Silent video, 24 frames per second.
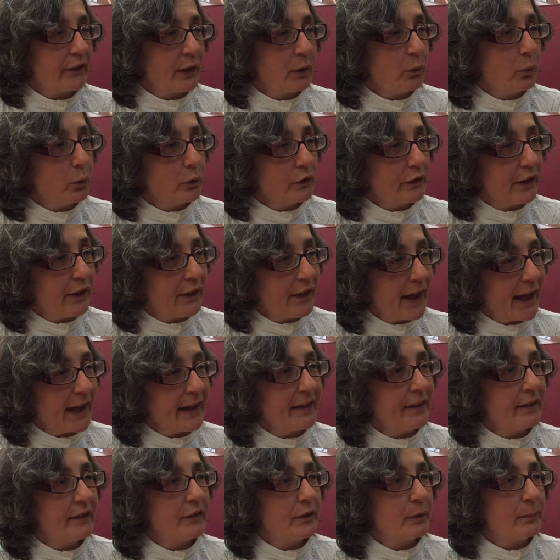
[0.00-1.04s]
in order
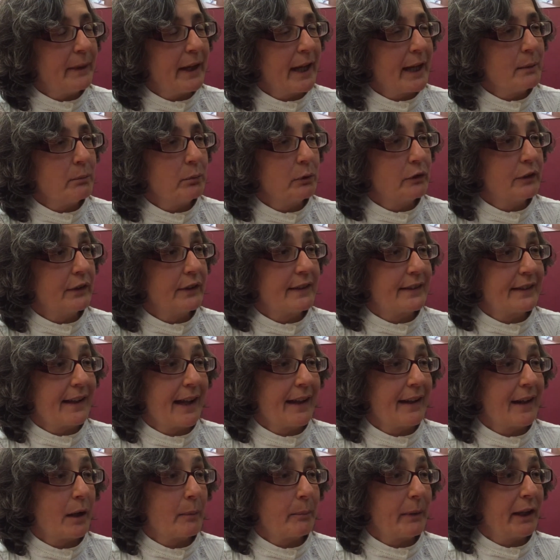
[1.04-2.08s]
then to be able to
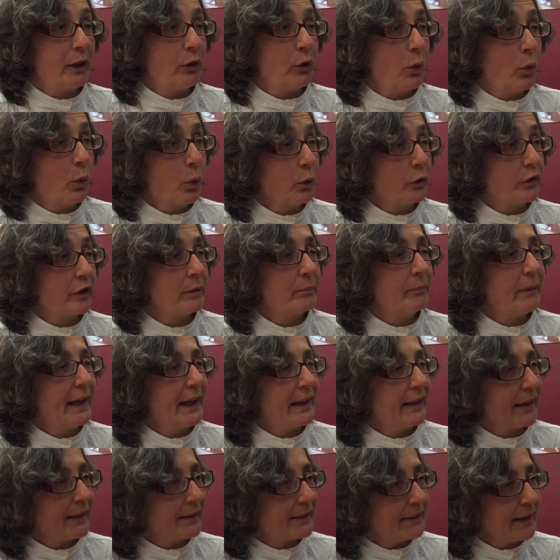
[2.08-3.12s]
stand up in court and
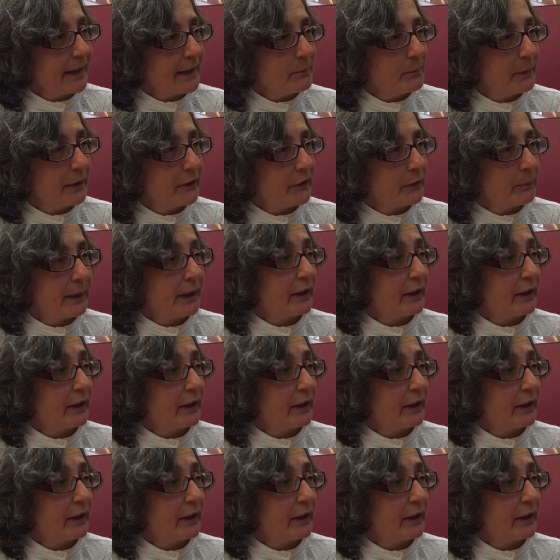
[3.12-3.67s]
make their statements,